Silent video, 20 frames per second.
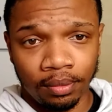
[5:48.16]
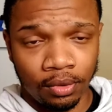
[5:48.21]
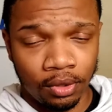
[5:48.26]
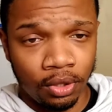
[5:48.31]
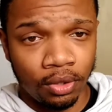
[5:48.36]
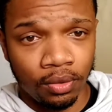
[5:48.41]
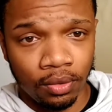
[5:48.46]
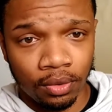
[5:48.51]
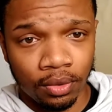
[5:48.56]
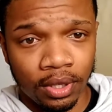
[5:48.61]

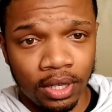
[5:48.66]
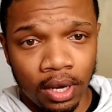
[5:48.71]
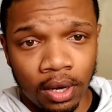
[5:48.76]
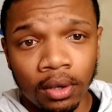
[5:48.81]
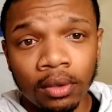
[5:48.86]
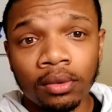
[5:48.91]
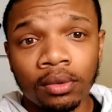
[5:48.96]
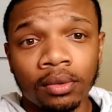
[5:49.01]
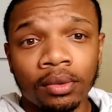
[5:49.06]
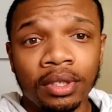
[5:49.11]

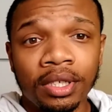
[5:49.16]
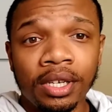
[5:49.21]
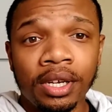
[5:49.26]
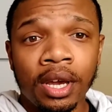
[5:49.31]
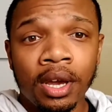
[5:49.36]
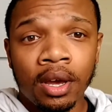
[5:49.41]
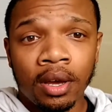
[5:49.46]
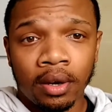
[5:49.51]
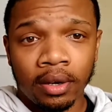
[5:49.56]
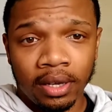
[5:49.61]

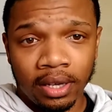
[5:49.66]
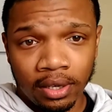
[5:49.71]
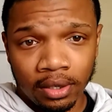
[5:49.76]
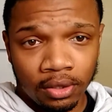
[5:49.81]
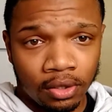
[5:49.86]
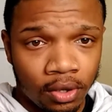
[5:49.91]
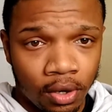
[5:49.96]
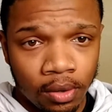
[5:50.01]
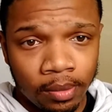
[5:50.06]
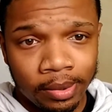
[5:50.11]
2303 and the
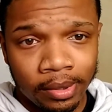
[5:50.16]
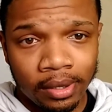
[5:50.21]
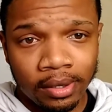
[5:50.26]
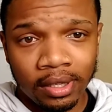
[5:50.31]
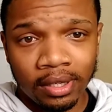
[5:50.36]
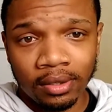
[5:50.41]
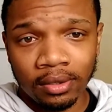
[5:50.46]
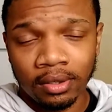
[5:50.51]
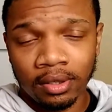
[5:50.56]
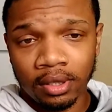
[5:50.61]
Soul
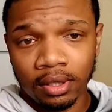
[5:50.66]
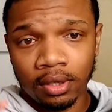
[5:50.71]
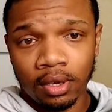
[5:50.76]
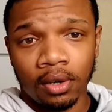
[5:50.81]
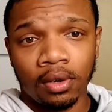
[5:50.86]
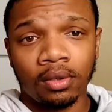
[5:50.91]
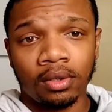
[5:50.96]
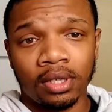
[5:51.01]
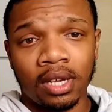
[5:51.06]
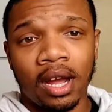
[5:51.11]
Brothers,
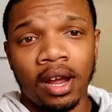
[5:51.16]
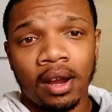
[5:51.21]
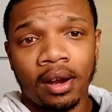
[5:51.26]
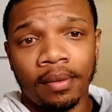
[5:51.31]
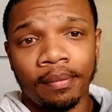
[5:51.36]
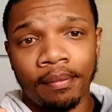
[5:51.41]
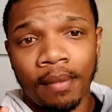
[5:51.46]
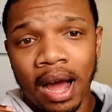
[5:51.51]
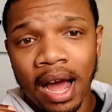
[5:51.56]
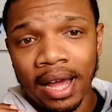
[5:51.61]
those
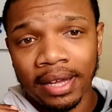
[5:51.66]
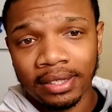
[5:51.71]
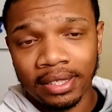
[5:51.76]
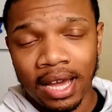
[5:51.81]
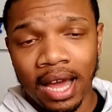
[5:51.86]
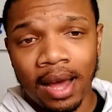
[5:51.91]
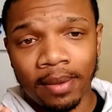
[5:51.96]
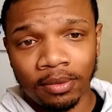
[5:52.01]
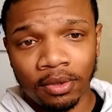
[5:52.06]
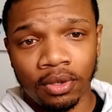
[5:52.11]
are my
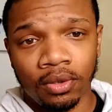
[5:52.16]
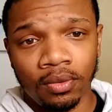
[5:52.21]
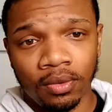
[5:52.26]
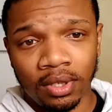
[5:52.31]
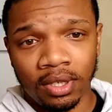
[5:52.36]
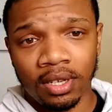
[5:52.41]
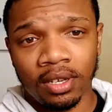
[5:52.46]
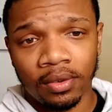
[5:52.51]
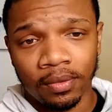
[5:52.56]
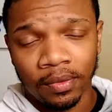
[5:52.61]
top 2
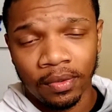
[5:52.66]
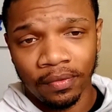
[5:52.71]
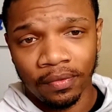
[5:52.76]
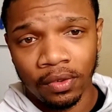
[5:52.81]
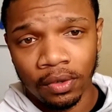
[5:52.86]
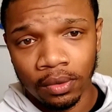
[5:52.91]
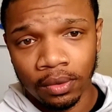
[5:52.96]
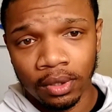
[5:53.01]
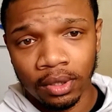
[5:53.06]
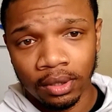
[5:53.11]
sneaker
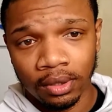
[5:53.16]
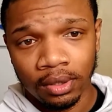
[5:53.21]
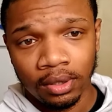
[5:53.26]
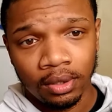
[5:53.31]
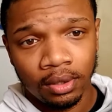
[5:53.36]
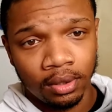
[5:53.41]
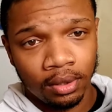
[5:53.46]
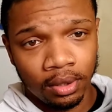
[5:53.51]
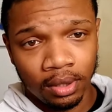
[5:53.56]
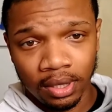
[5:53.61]

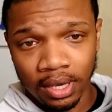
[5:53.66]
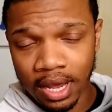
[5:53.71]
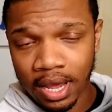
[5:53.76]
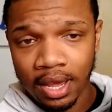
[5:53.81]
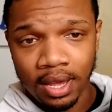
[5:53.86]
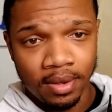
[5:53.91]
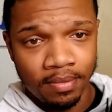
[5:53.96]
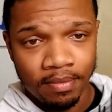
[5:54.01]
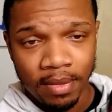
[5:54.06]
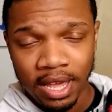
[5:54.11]
reviewers.
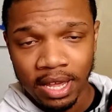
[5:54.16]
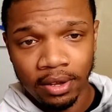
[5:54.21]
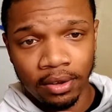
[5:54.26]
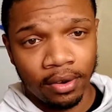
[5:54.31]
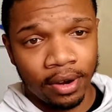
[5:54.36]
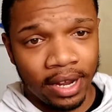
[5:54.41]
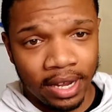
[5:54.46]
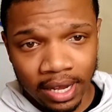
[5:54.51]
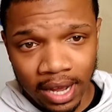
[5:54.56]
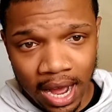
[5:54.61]
They make
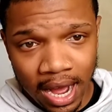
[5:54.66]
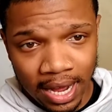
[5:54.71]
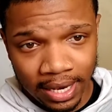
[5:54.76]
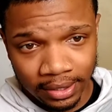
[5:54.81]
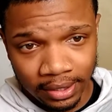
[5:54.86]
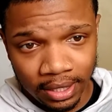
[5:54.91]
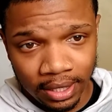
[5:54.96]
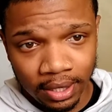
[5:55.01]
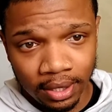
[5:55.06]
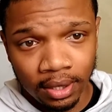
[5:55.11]
great
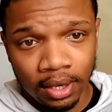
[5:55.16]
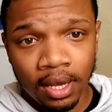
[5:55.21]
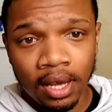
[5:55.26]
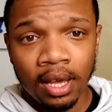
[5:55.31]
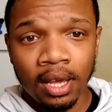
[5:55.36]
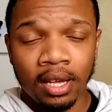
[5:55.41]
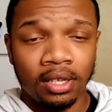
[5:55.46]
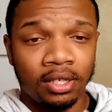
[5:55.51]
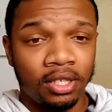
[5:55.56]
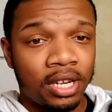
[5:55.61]
content.
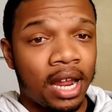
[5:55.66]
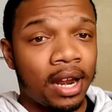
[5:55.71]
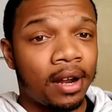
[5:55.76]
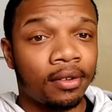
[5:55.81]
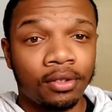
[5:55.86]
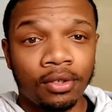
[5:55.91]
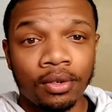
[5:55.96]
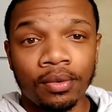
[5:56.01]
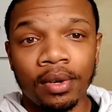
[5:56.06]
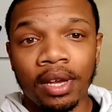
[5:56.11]
And shout
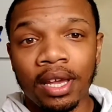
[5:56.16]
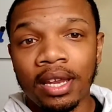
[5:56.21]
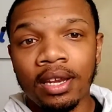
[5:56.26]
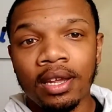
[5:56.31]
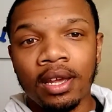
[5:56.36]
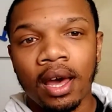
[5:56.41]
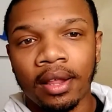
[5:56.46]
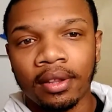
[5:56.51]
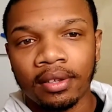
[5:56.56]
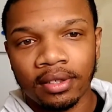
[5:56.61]
out to
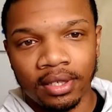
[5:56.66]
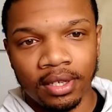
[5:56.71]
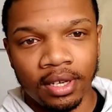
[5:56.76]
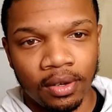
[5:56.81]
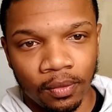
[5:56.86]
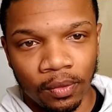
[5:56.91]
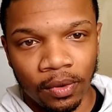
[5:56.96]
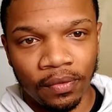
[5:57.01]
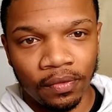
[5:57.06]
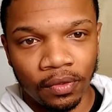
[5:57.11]
any other
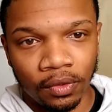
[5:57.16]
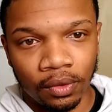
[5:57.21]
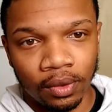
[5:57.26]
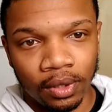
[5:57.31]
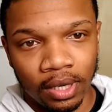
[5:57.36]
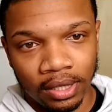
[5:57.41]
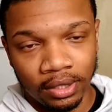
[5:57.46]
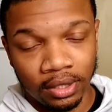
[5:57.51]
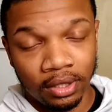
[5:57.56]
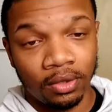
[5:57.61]
sneaker
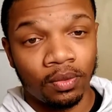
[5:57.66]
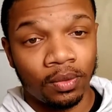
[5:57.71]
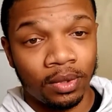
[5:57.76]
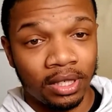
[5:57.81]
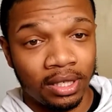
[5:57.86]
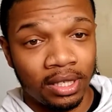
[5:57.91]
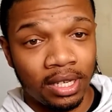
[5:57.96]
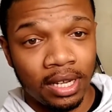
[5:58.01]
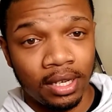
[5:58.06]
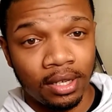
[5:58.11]
reviewer. I just
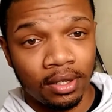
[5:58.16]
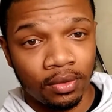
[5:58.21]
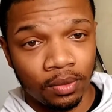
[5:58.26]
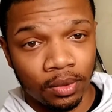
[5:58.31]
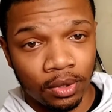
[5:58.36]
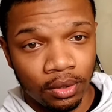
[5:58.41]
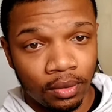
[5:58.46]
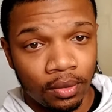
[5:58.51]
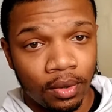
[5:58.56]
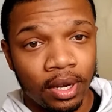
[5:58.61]
want to say this
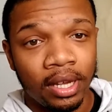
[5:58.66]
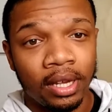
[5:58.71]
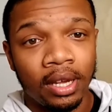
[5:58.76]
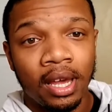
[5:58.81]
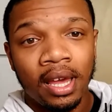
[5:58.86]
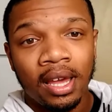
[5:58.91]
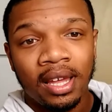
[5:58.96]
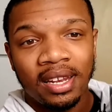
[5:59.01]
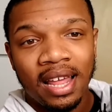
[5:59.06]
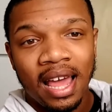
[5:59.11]
real
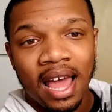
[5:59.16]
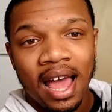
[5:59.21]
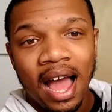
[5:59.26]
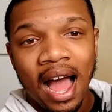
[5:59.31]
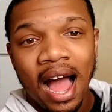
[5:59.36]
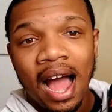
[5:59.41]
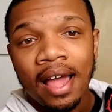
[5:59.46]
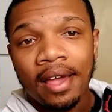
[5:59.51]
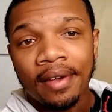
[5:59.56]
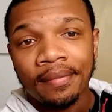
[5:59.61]
quick, that
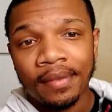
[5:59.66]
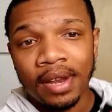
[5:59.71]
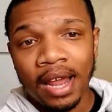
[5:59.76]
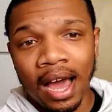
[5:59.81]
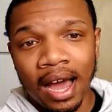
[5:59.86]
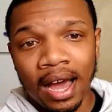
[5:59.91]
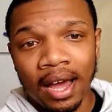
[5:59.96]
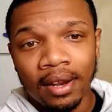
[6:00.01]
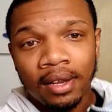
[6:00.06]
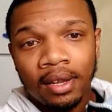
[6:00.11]
I am
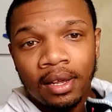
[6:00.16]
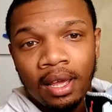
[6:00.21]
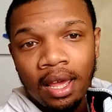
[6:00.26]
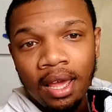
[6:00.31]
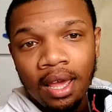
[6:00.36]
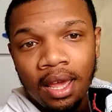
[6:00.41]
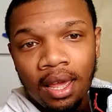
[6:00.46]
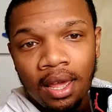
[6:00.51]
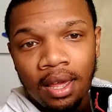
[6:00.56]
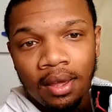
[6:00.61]
not
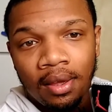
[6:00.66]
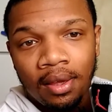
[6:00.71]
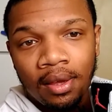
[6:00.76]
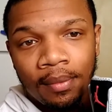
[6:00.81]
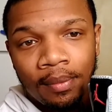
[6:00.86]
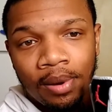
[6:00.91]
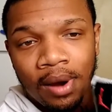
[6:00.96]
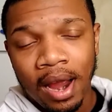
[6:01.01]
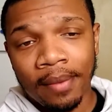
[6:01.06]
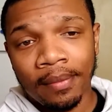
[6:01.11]
a
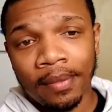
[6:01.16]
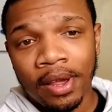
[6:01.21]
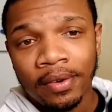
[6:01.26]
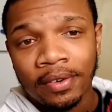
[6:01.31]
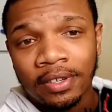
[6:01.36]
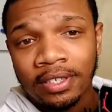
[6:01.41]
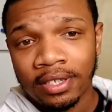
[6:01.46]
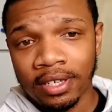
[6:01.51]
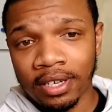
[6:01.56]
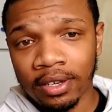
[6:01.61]

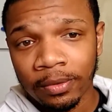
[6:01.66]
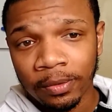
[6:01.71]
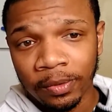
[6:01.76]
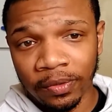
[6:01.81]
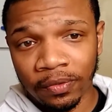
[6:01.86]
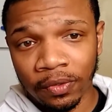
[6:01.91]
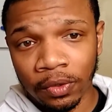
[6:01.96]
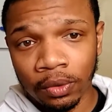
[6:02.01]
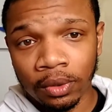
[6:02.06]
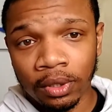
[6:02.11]
primary sneaker
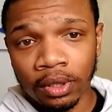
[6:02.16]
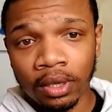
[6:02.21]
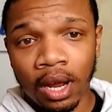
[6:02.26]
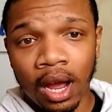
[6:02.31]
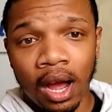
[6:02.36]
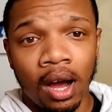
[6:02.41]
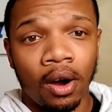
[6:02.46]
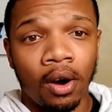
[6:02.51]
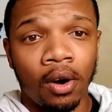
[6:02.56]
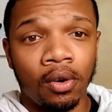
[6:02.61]
reviewer.
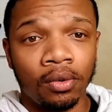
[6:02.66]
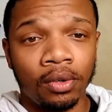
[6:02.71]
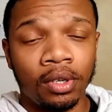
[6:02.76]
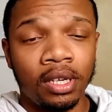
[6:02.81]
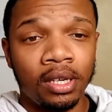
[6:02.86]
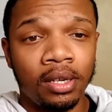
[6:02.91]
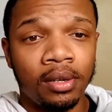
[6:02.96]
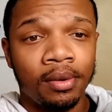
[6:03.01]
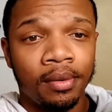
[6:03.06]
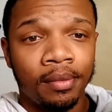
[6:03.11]
I
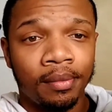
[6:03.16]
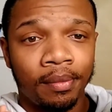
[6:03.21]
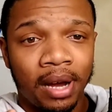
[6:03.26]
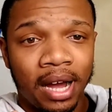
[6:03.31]
only